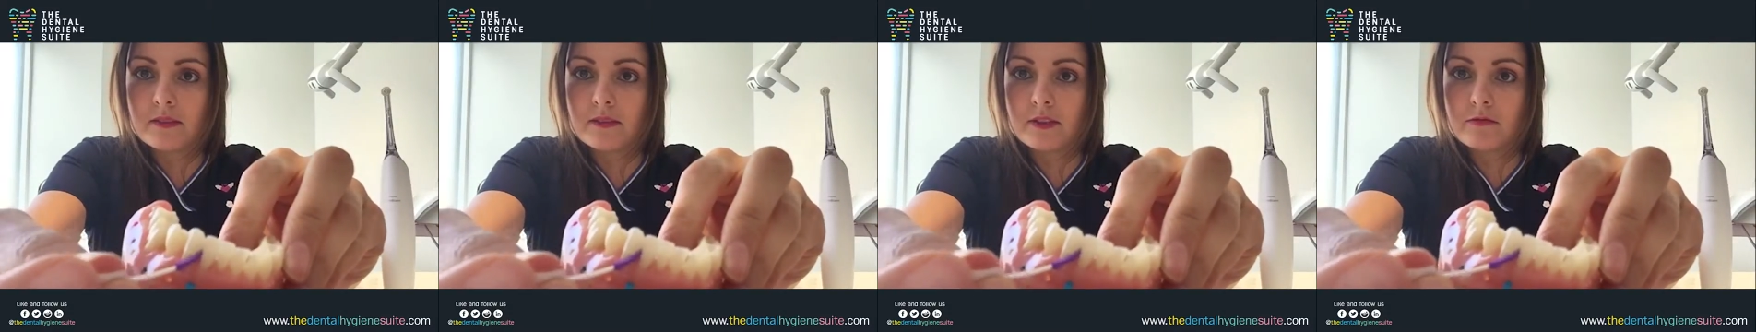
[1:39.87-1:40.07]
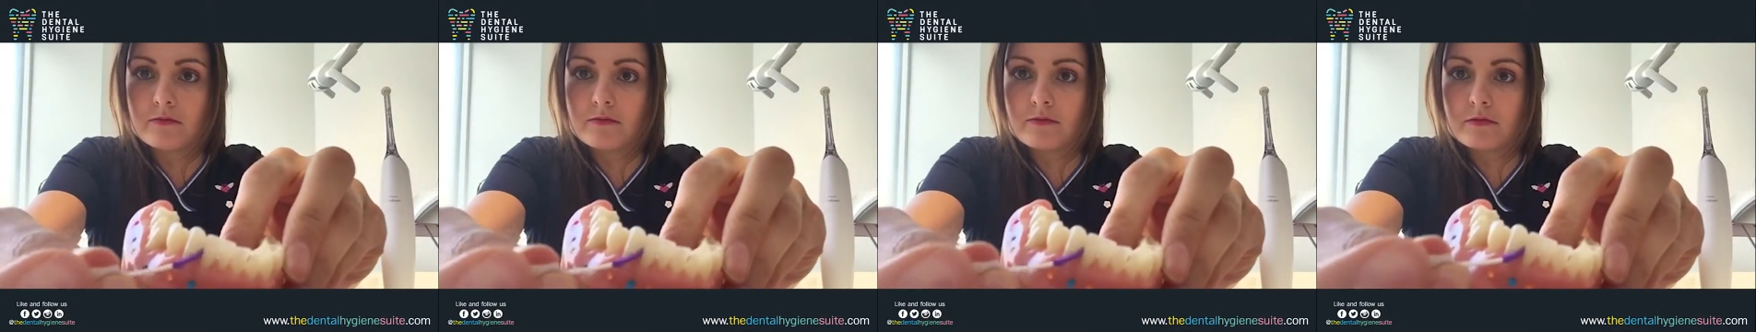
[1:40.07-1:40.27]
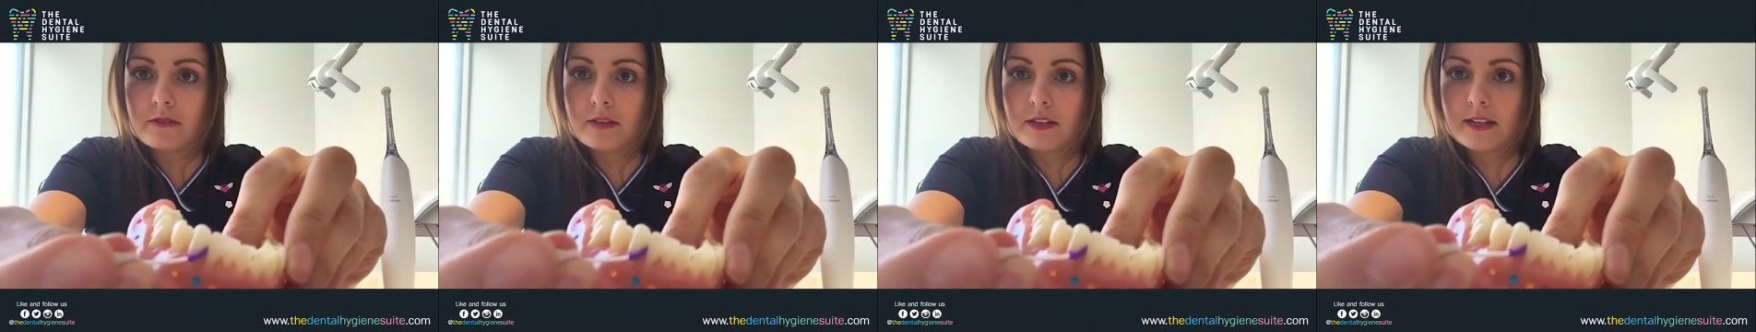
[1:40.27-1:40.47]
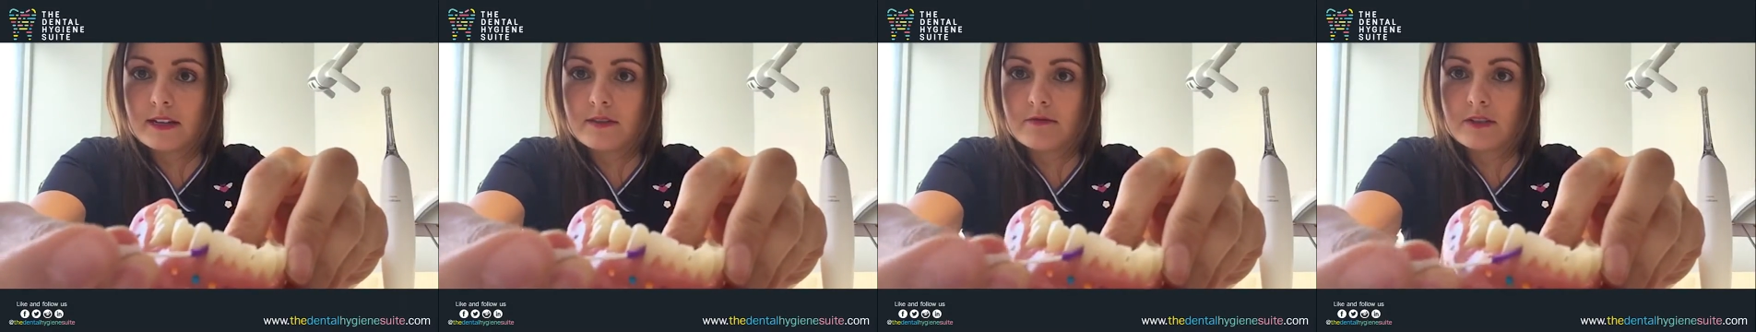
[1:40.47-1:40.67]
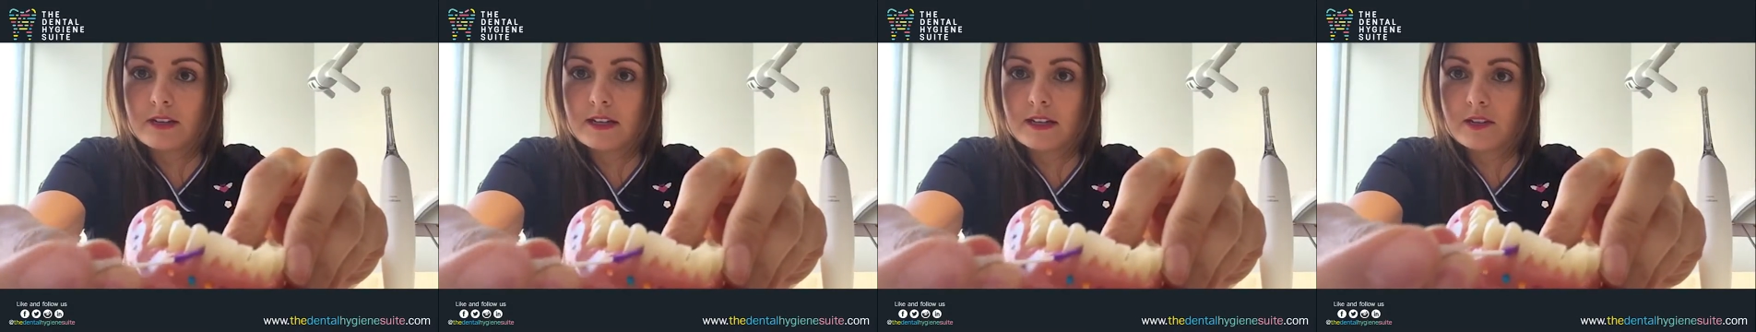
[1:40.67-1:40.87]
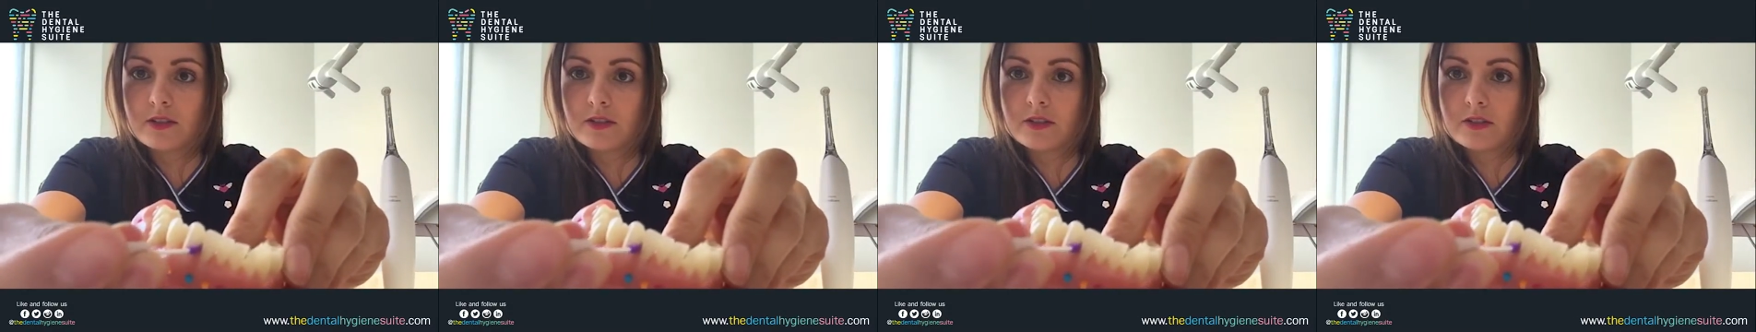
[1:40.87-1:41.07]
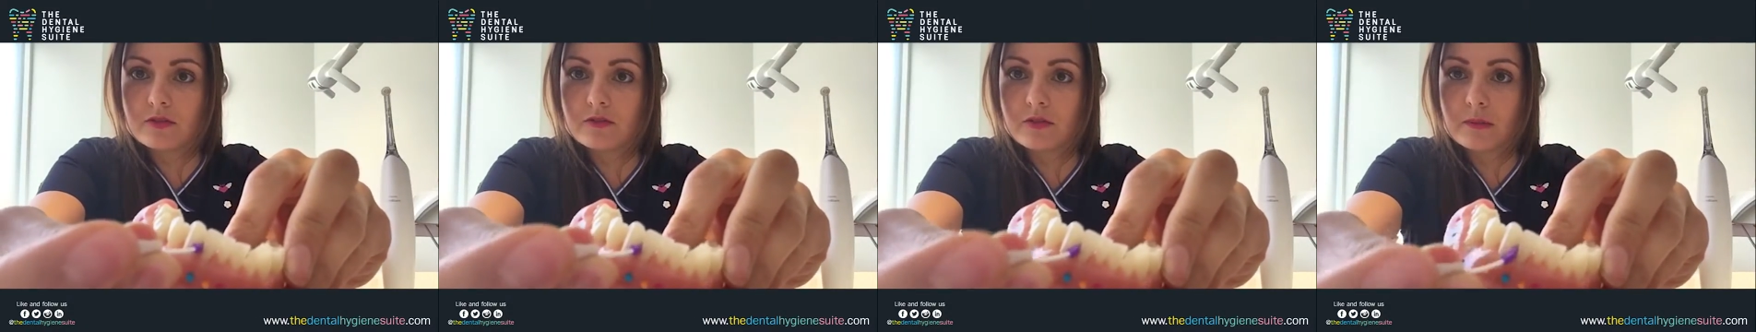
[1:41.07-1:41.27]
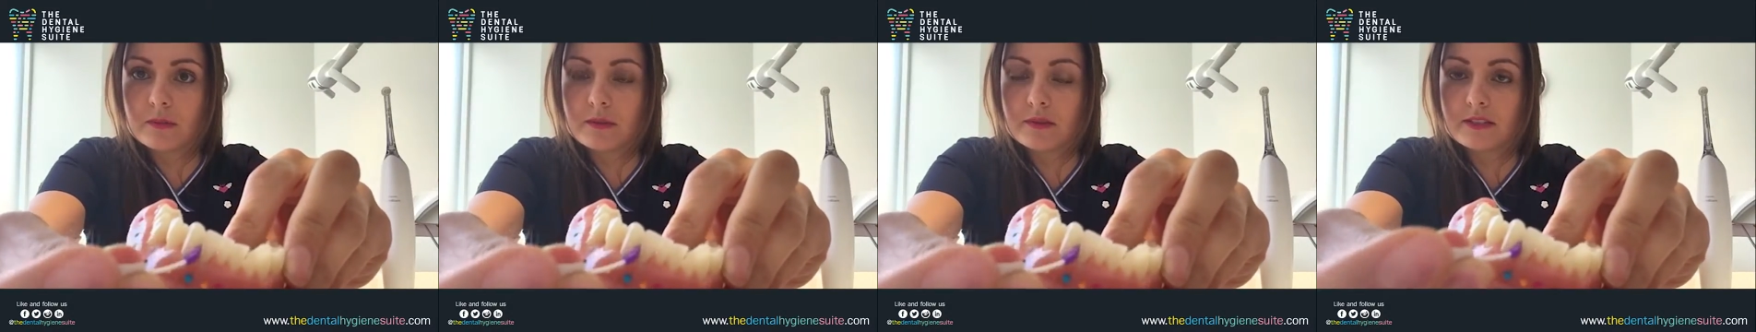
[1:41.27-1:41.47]
give it a really good
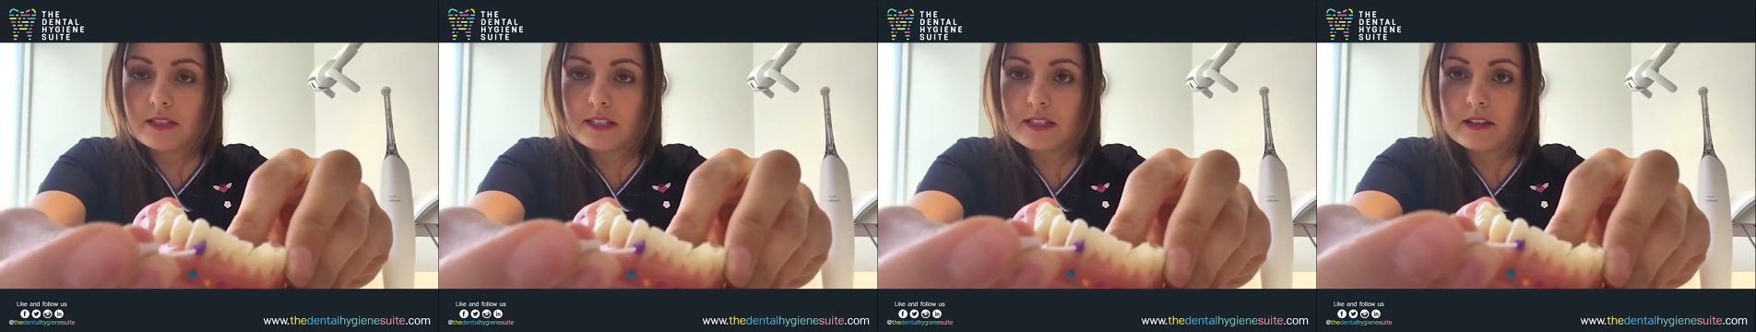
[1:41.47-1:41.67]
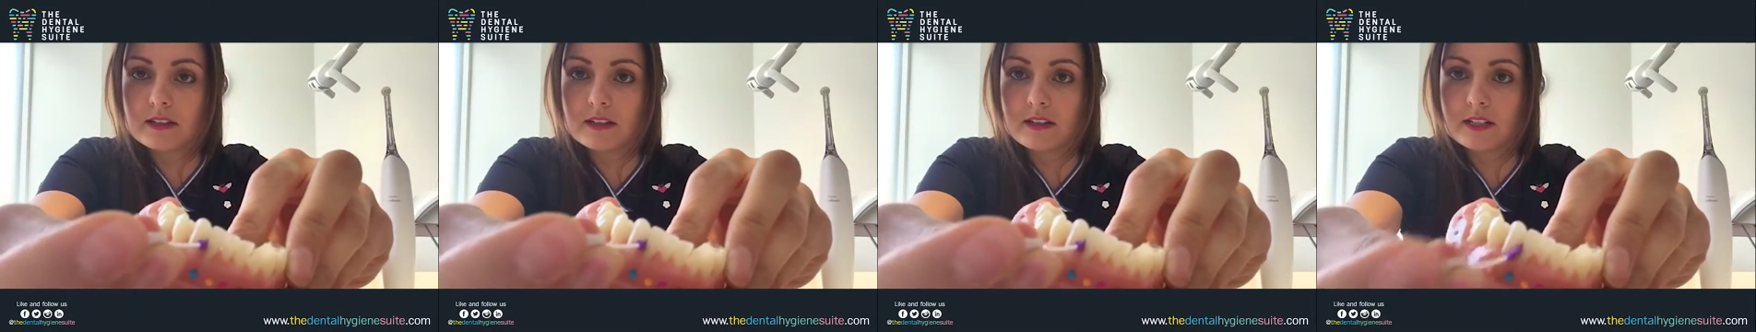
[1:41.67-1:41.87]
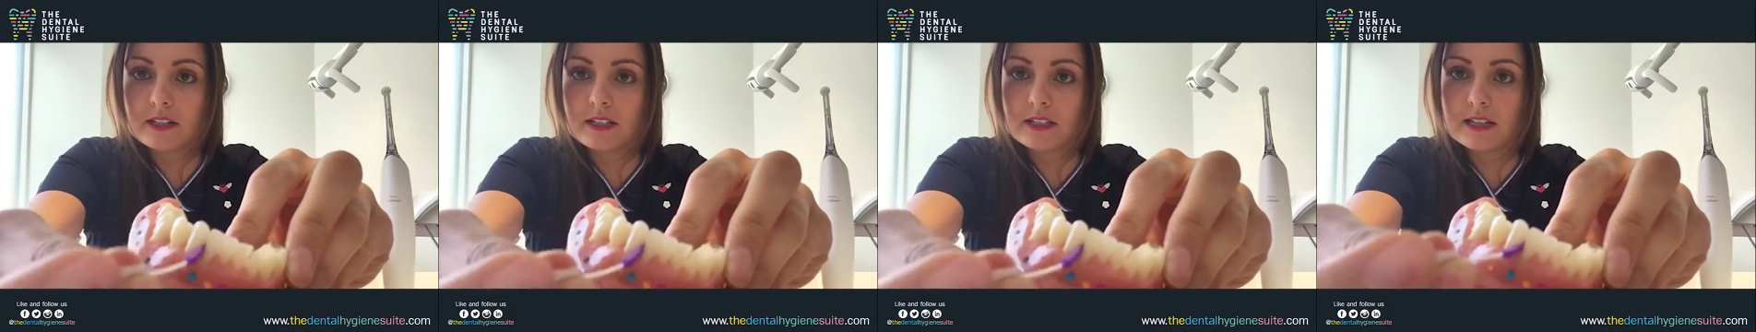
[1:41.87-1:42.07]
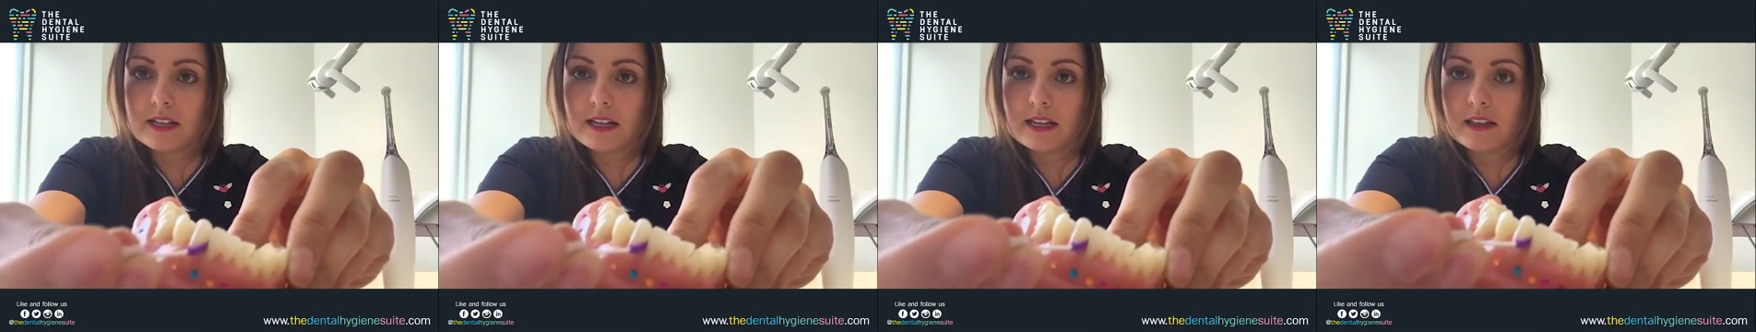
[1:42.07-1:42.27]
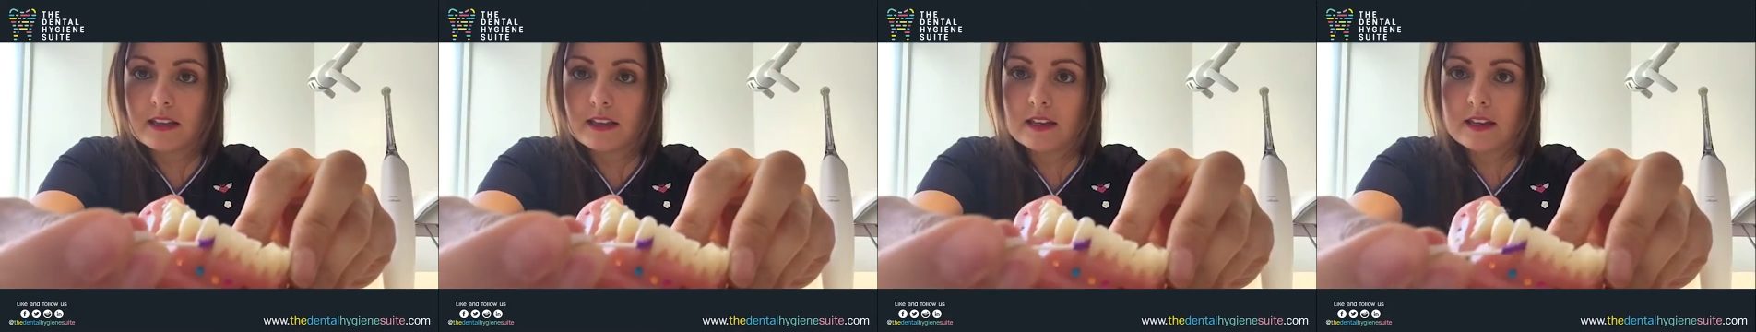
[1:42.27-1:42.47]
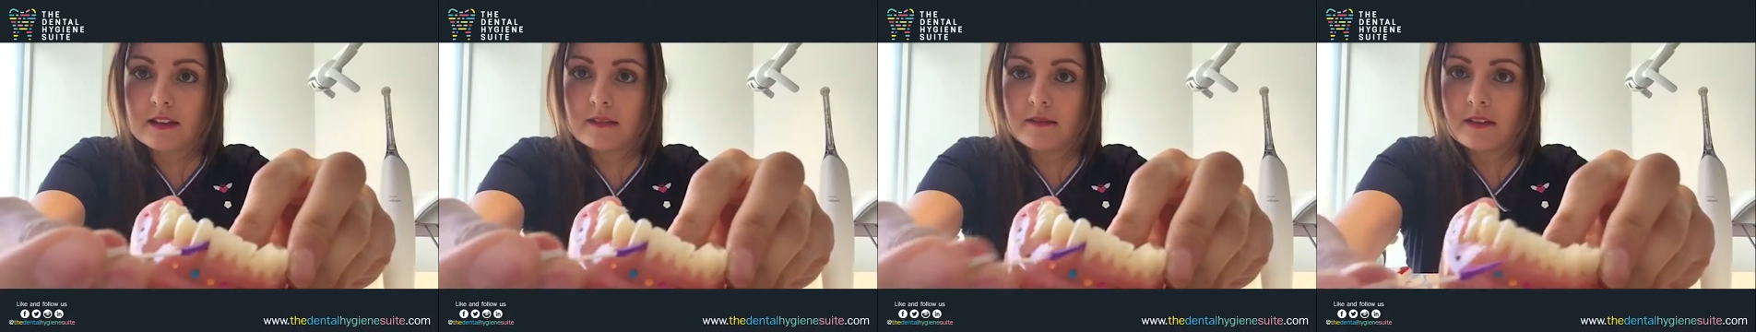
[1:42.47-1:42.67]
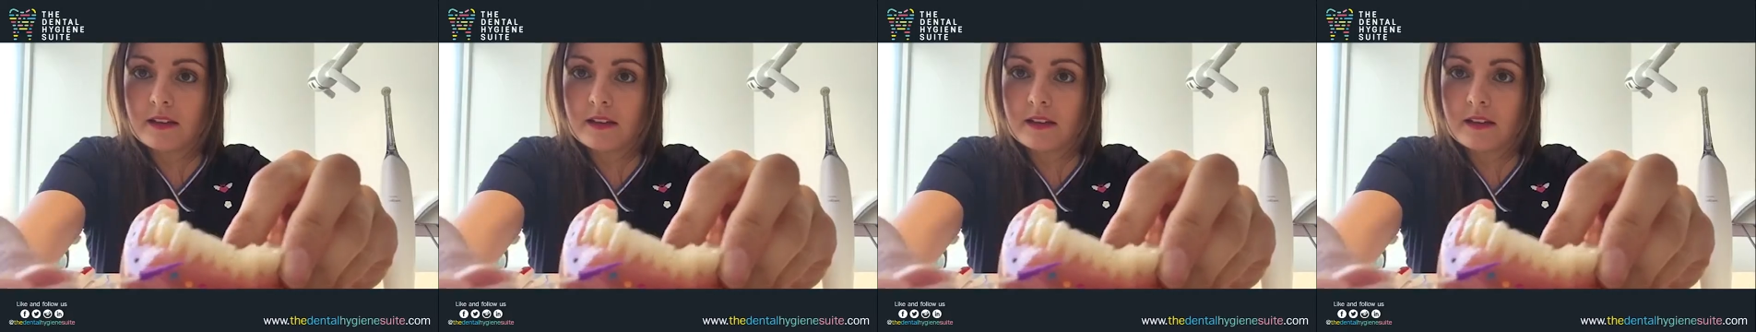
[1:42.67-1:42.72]
scrub either side, just like that,